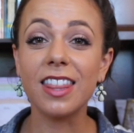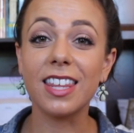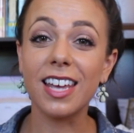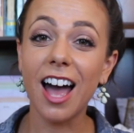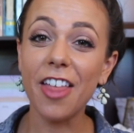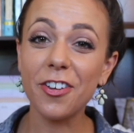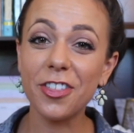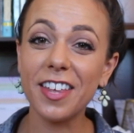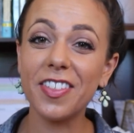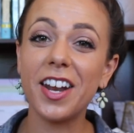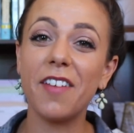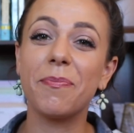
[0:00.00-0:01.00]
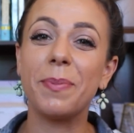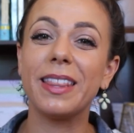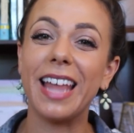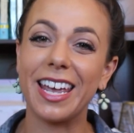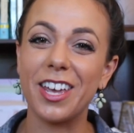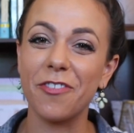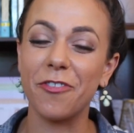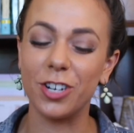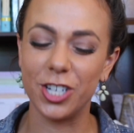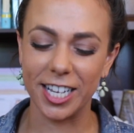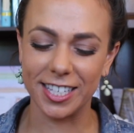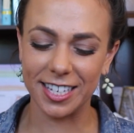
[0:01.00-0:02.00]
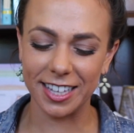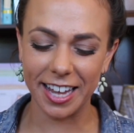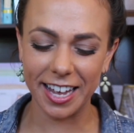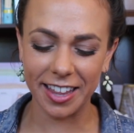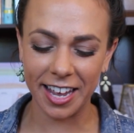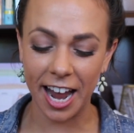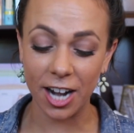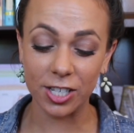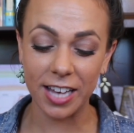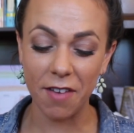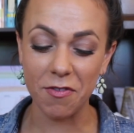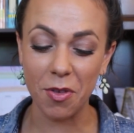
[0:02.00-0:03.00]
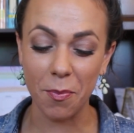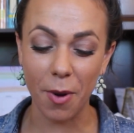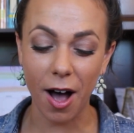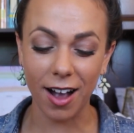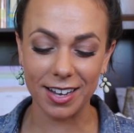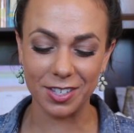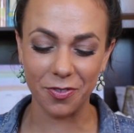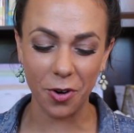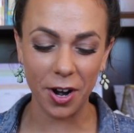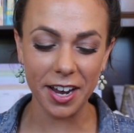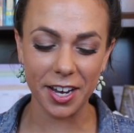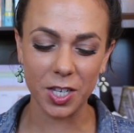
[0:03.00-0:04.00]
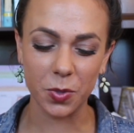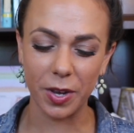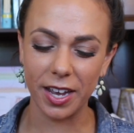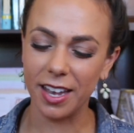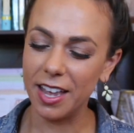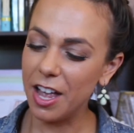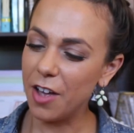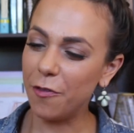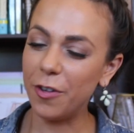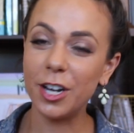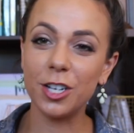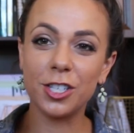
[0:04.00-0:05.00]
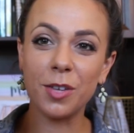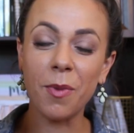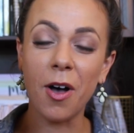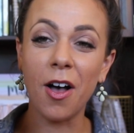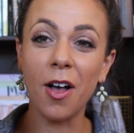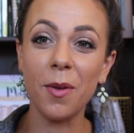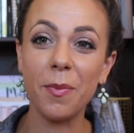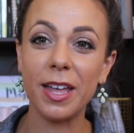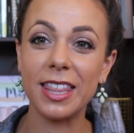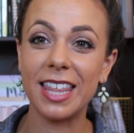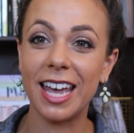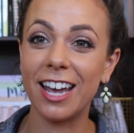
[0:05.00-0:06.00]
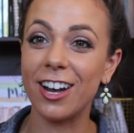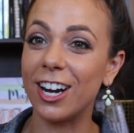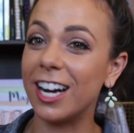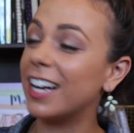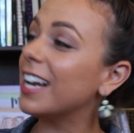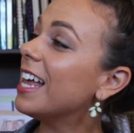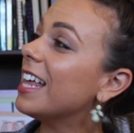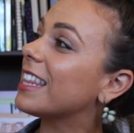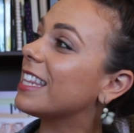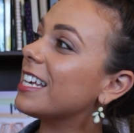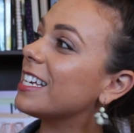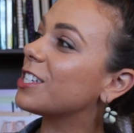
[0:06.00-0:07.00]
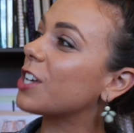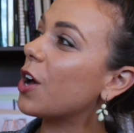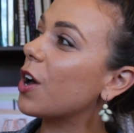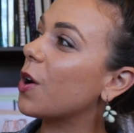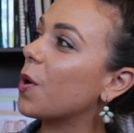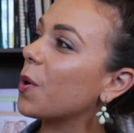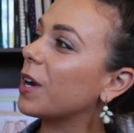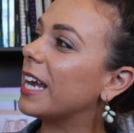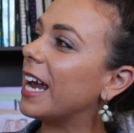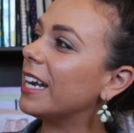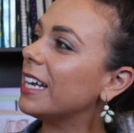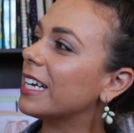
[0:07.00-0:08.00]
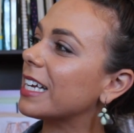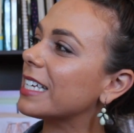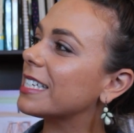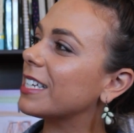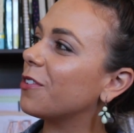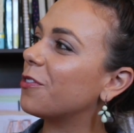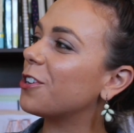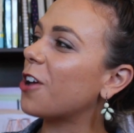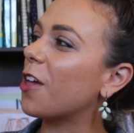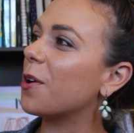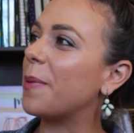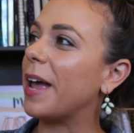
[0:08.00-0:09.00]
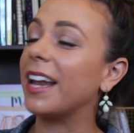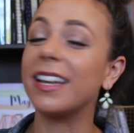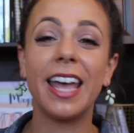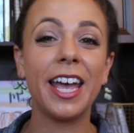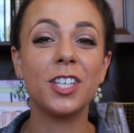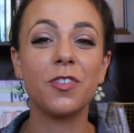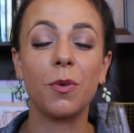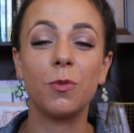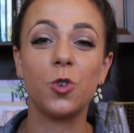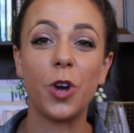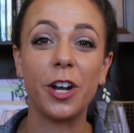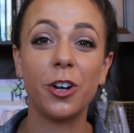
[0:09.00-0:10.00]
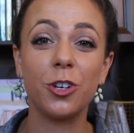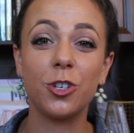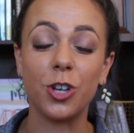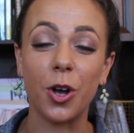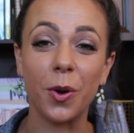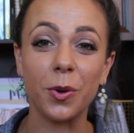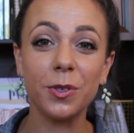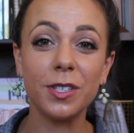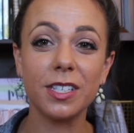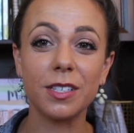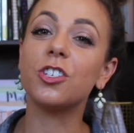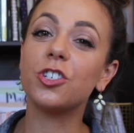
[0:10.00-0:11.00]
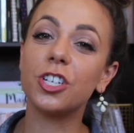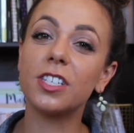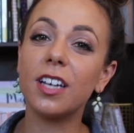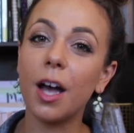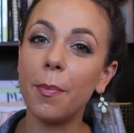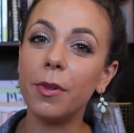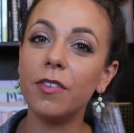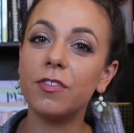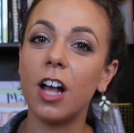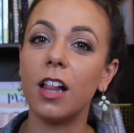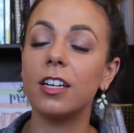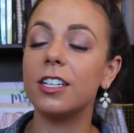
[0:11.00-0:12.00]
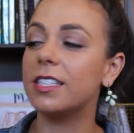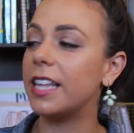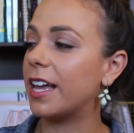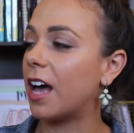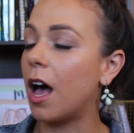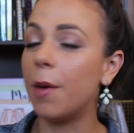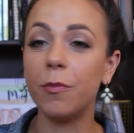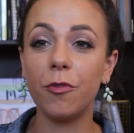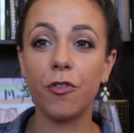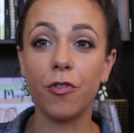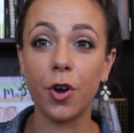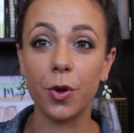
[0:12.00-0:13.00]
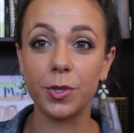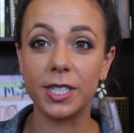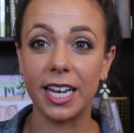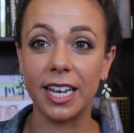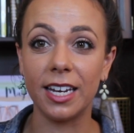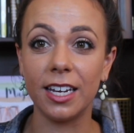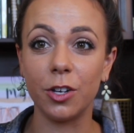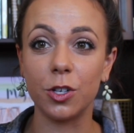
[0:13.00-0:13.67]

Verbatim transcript: The other thing that I've been liking for Jensen lately, I just have the box for it because we finished them all, but they are these organic silver dollar pancakes from Trader Joe's. They're just a couple of dollars. They come frozen.